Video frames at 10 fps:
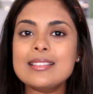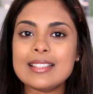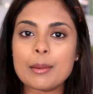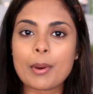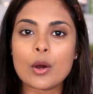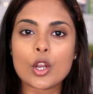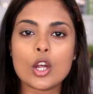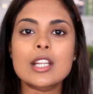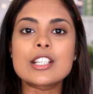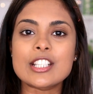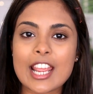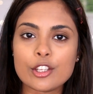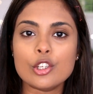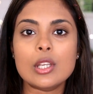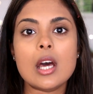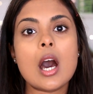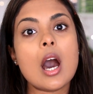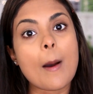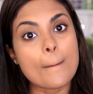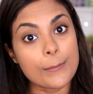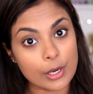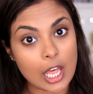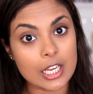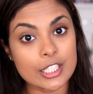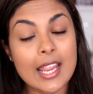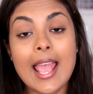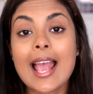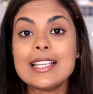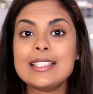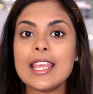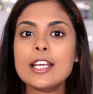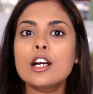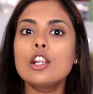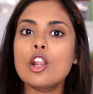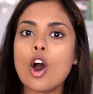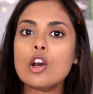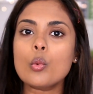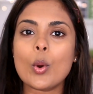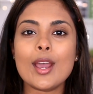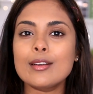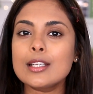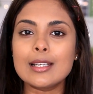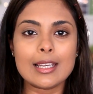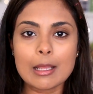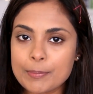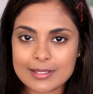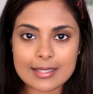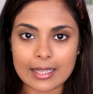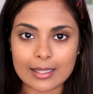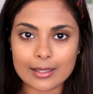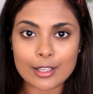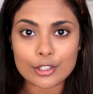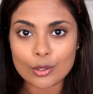skip out on a regular blush and take a long wearing lipstick.